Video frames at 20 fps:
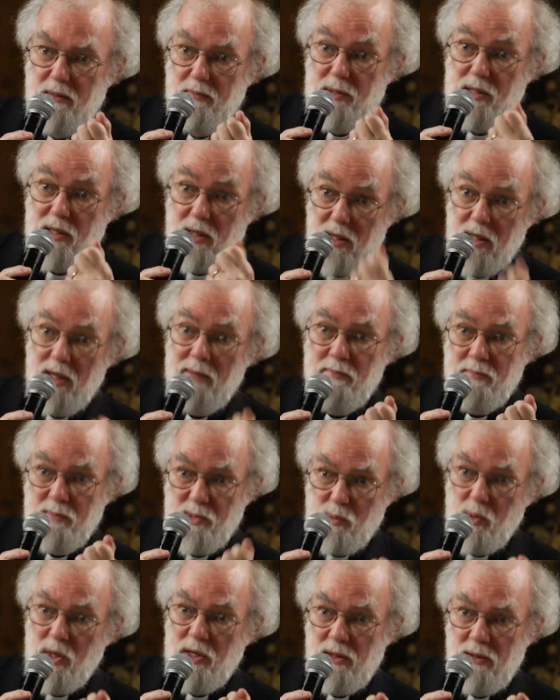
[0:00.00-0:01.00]
But it
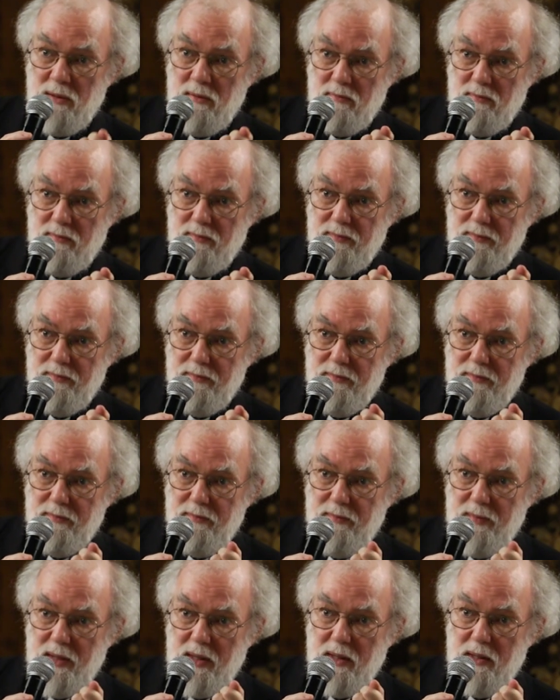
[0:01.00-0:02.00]
comes when
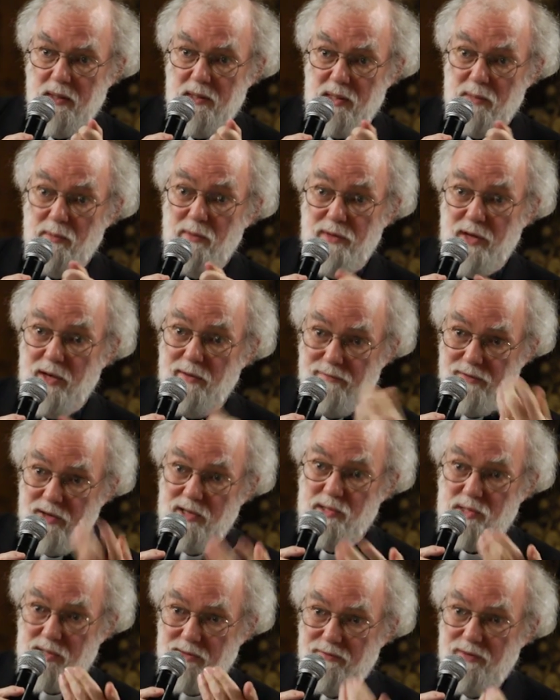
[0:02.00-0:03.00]
some of that
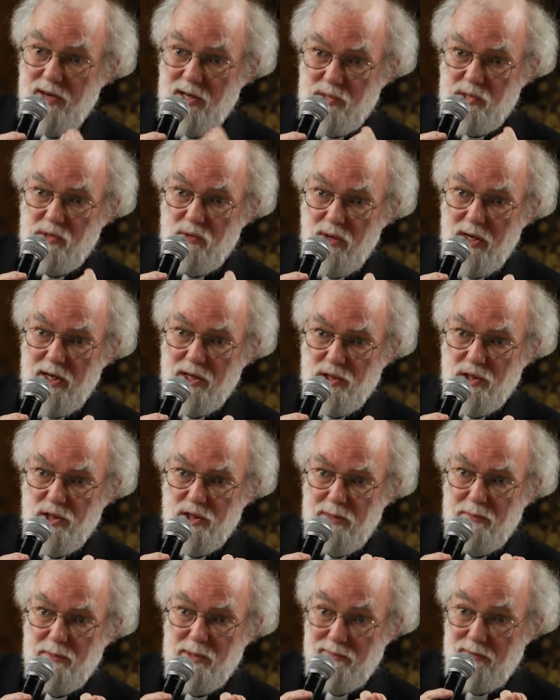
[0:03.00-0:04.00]
face to face
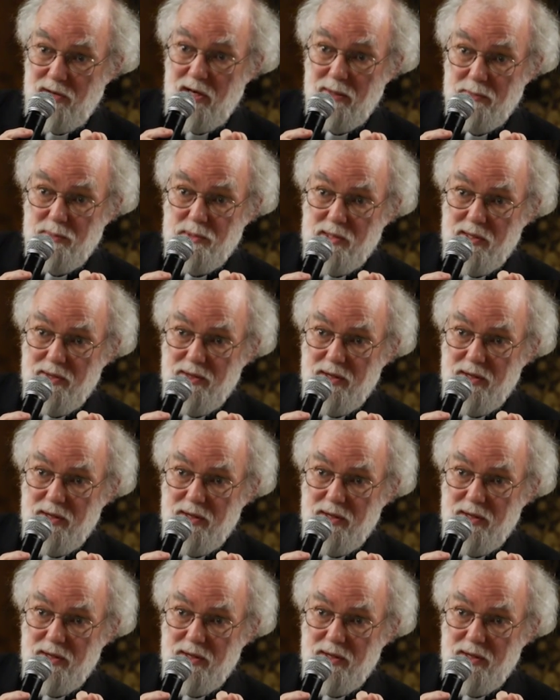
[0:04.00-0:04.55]
relationship develops, I